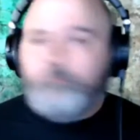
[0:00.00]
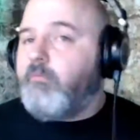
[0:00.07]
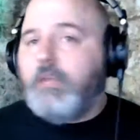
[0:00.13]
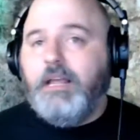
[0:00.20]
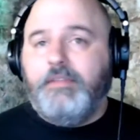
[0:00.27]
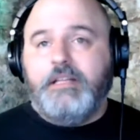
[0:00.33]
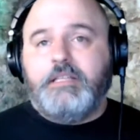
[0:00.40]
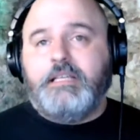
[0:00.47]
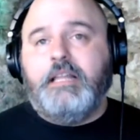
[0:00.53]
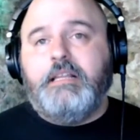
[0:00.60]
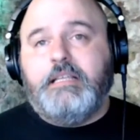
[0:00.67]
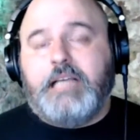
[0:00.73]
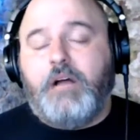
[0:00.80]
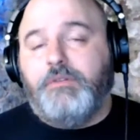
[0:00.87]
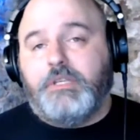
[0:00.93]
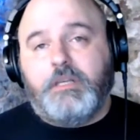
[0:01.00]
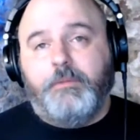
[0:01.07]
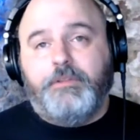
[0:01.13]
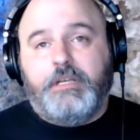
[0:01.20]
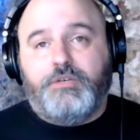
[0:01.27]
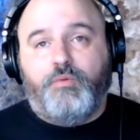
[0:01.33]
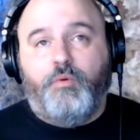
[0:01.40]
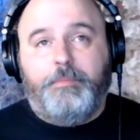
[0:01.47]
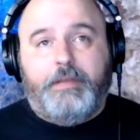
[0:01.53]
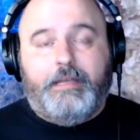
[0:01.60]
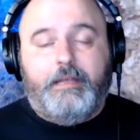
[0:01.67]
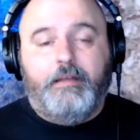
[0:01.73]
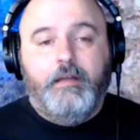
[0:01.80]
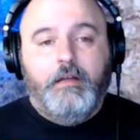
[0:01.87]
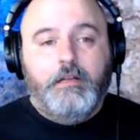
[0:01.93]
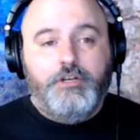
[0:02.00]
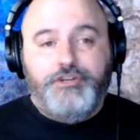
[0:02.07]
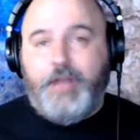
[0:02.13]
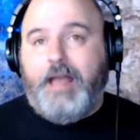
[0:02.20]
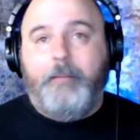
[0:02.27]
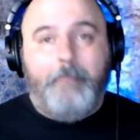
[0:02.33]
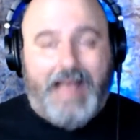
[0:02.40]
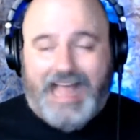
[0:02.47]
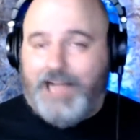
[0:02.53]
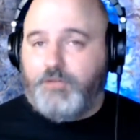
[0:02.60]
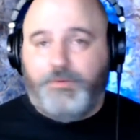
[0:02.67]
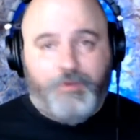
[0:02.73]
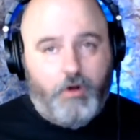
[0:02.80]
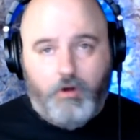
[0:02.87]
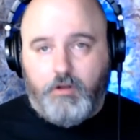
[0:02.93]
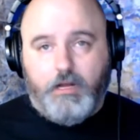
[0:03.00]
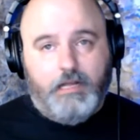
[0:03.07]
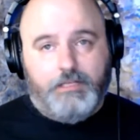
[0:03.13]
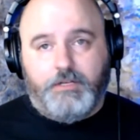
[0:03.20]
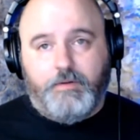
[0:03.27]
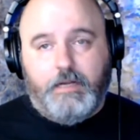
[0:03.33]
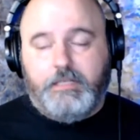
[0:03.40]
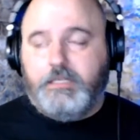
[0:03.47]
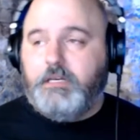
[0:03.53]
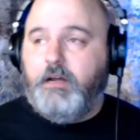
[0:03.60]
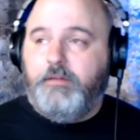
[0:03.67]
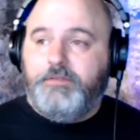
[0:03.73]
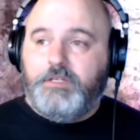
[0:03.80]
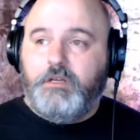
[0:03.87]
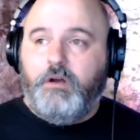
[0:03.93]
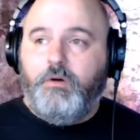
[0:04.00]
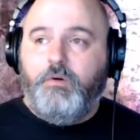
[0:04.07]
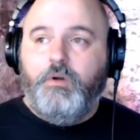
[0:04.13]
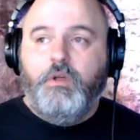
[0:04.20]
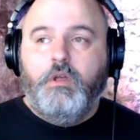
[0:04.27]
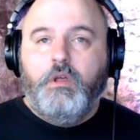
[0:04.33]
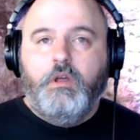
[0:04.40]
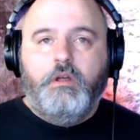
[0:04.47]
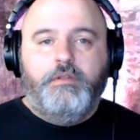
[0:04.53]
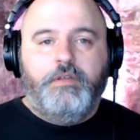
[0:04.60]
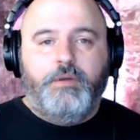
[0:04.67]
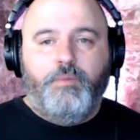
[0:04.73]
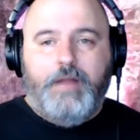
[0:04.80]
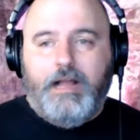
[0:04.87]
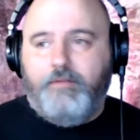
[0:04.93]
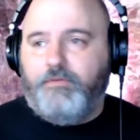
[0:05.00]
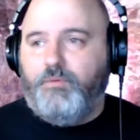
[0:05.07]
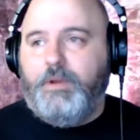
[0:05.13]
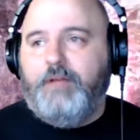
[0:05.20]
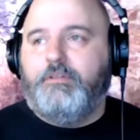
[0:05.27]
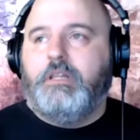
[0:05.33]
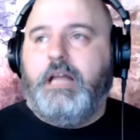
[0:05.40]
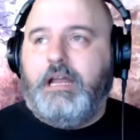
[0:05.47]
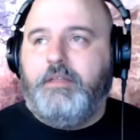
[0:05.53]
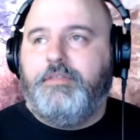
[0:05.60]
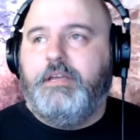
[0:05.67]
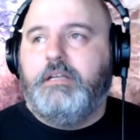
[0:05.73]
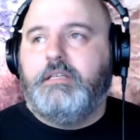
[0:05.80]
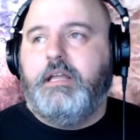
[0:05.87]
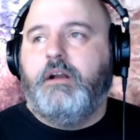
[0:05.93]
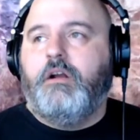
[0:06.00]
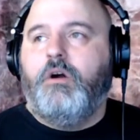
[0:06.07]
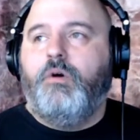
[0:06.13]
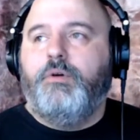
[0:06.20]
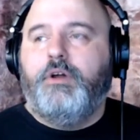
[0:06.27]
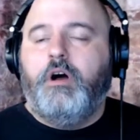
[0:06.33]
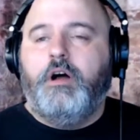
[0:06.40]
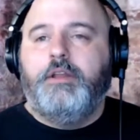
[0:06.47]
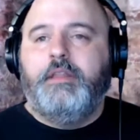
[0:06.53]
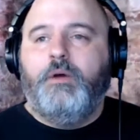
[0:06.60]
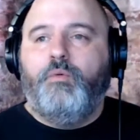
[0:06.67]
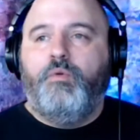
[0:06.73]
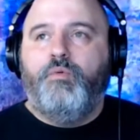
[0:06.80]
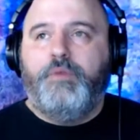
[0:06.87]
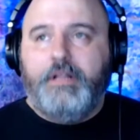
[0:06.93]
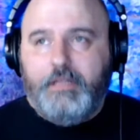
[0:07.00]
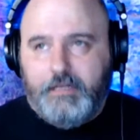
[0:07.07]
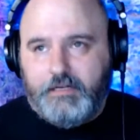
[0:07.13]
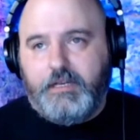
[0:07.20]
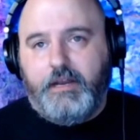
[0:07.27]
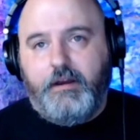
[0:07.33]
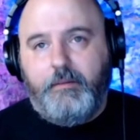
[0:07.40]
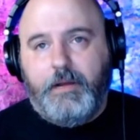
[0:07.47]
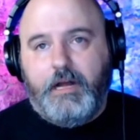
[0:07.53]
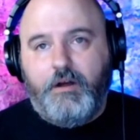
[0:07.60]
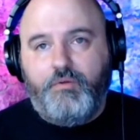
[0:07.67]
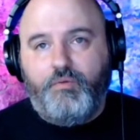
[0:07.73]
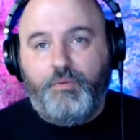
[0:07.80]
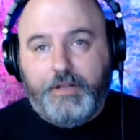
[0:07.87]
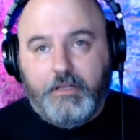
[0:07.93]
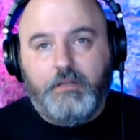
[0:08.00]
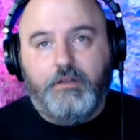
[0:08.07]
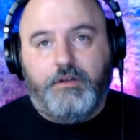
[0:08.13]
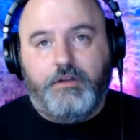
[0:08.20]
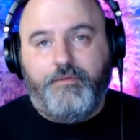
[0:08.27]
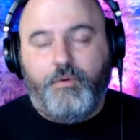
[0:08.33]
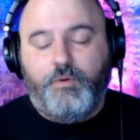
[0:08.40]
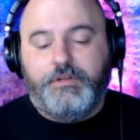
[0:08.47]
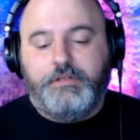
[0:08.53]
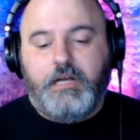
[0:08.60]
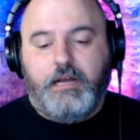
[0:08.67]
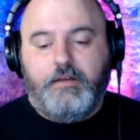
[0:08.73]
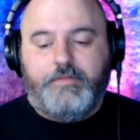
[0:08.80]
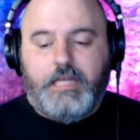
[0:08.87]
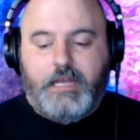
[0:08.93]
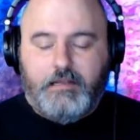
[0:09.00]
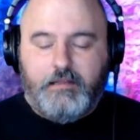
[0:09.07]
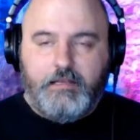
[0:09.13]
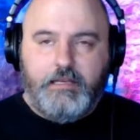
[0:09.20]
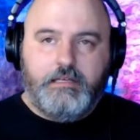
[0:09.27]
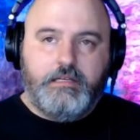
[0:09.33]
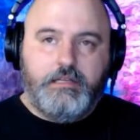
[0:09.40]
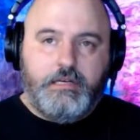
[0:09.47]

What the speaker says: and then send these out. And some of these will be jam packed with all kinds of great stuff. So we have a lot of things that are going on that we're really excited about, really looking forward to kind of taking things to